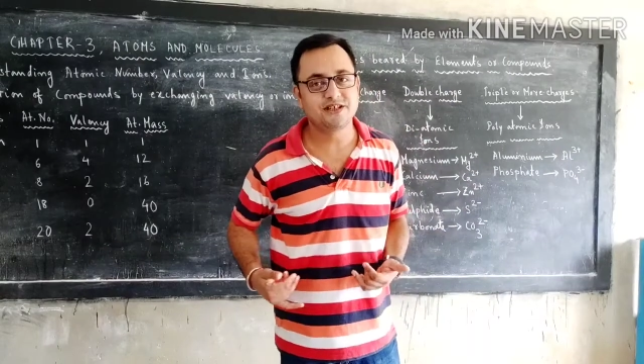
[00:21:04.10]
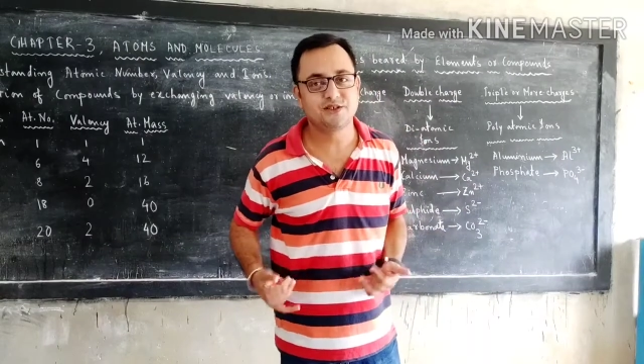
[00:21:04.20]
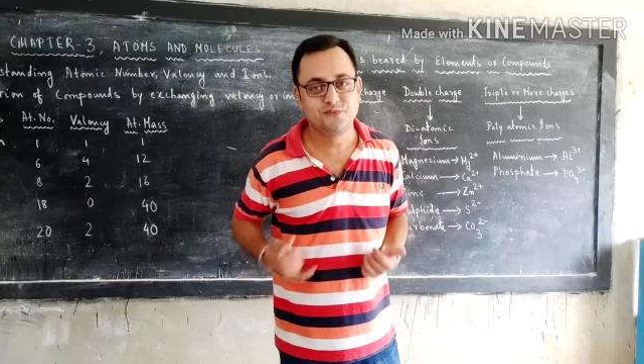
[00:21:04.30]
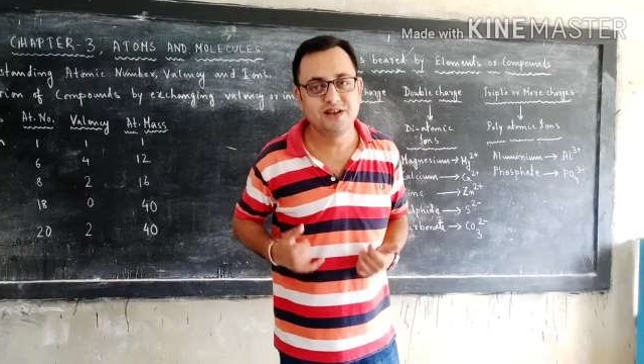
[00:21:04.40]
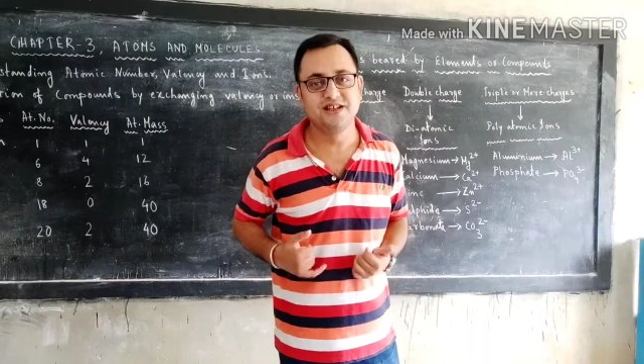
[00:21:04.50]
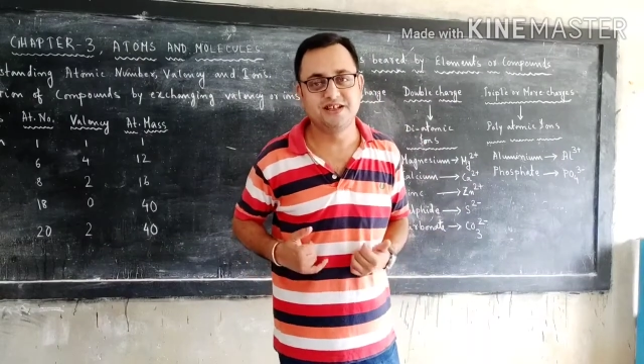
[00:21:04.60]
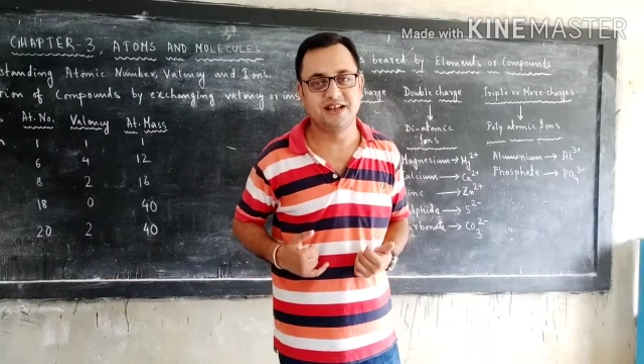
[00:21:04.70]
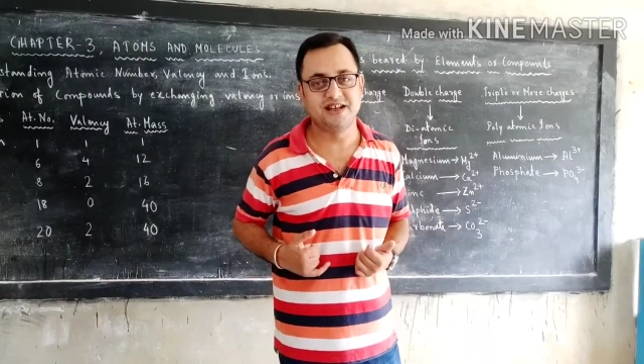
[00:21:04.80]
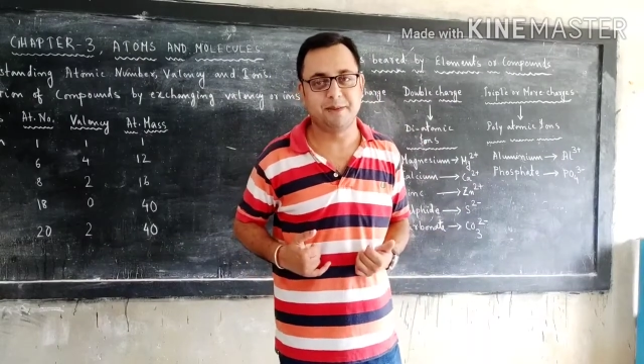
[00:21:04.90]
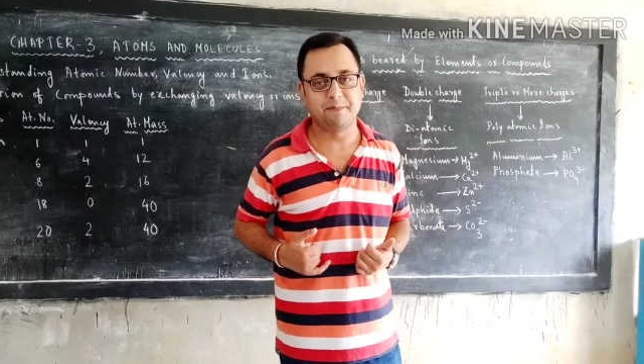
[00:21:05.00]
just finish
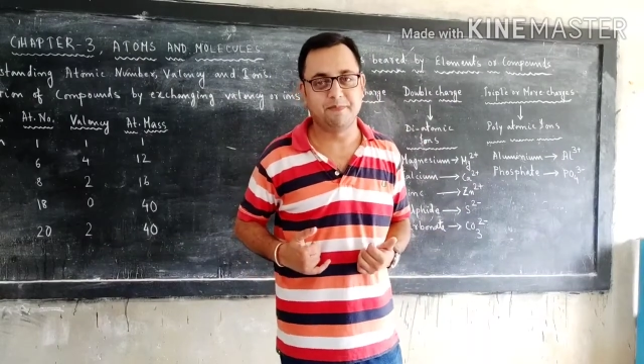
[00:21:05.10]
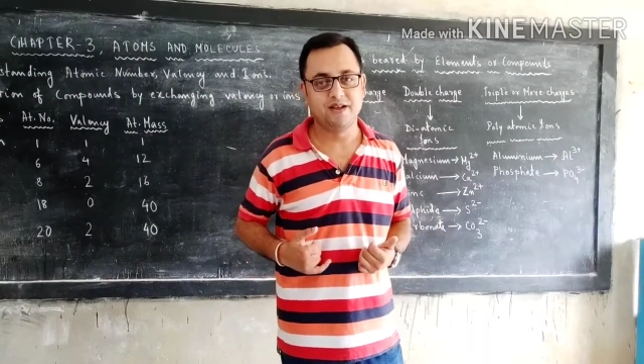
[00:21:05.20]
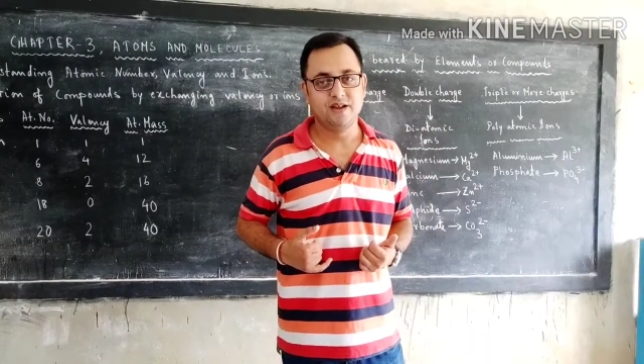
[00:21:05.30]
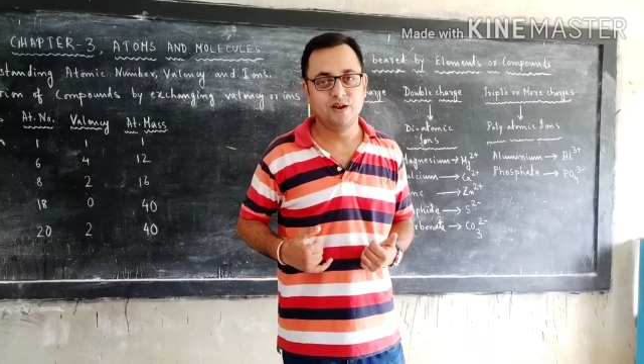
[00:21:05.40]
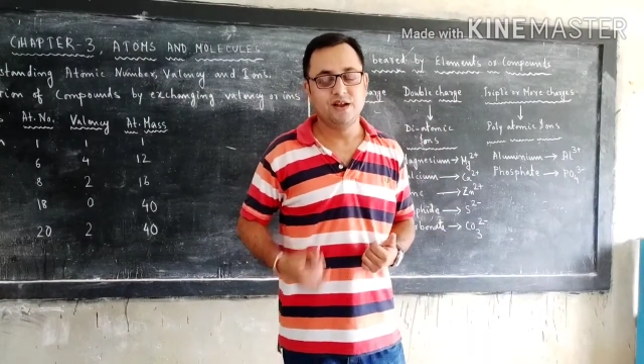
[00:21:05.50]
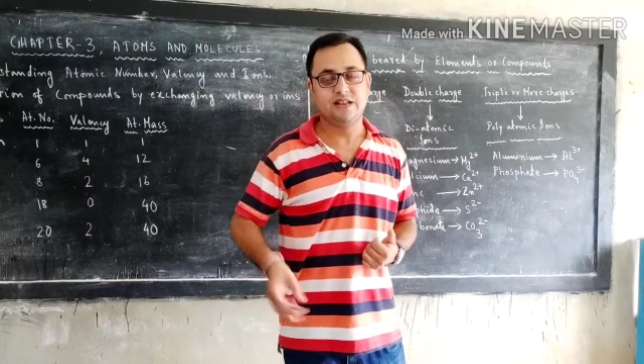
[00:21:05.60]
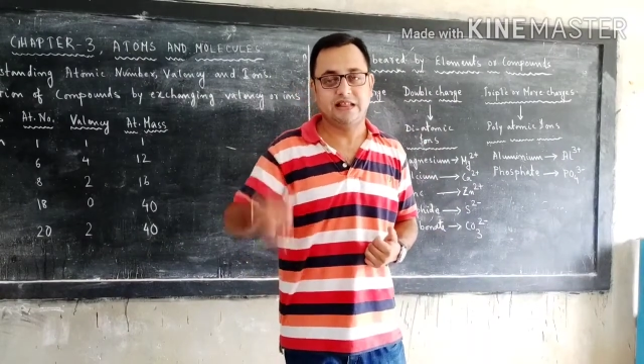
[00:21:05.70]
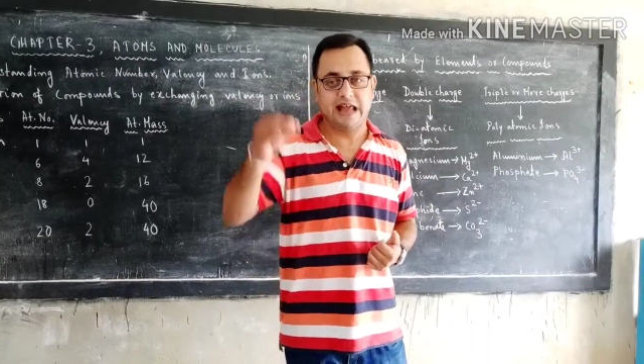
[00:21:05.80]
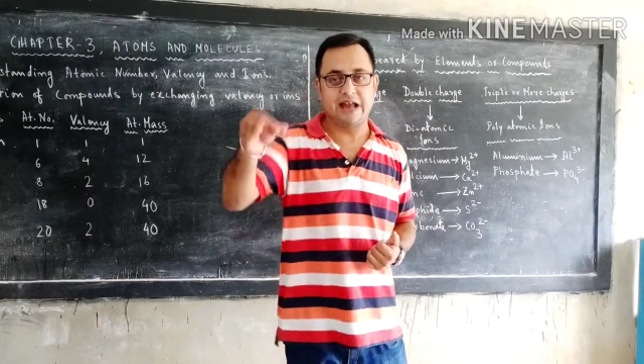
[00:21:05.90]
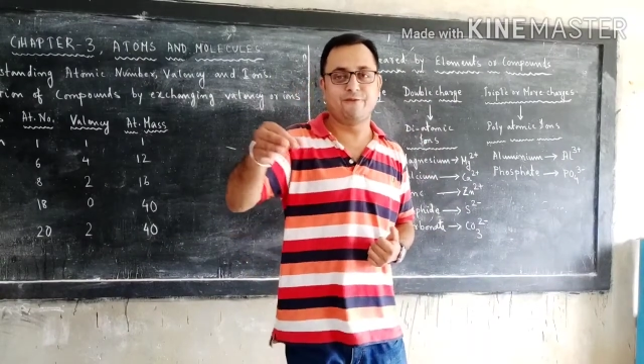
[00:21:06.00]
it up.
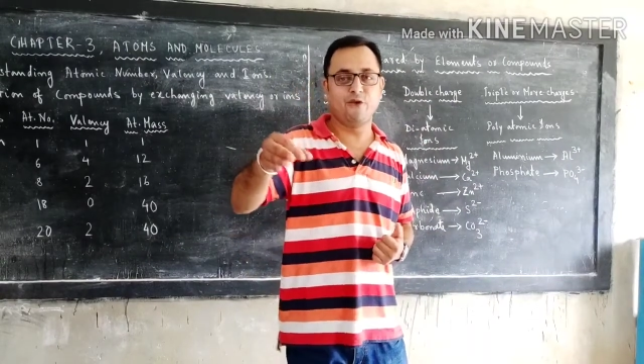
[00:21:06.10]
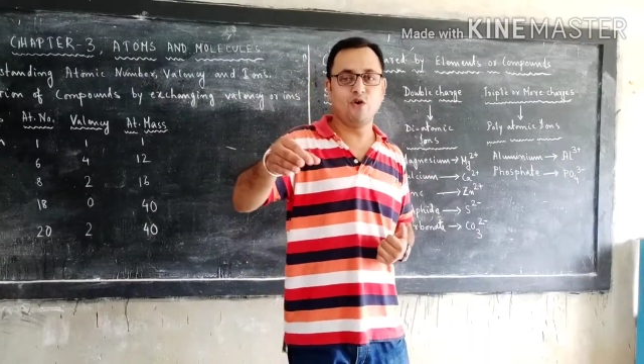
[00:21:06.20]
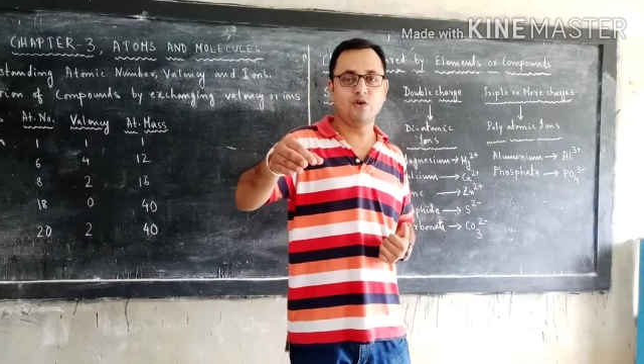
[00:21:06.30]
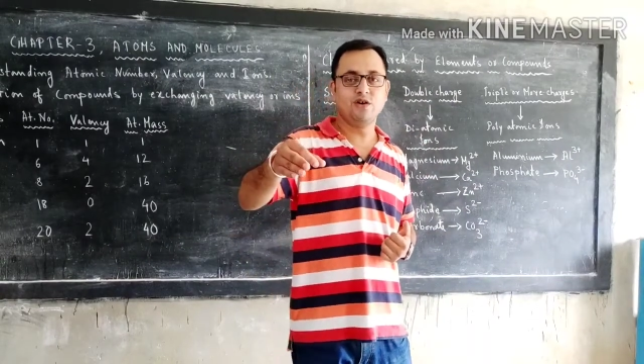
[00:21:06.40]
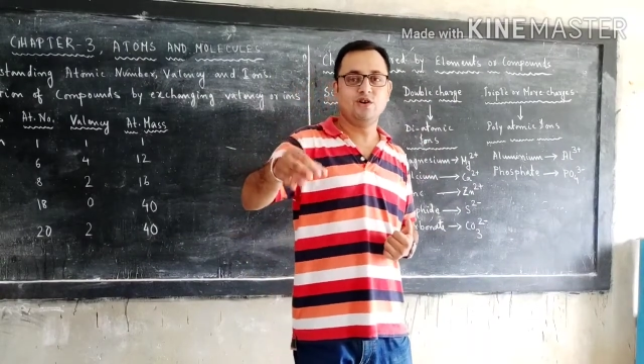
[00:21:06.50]
Therefore,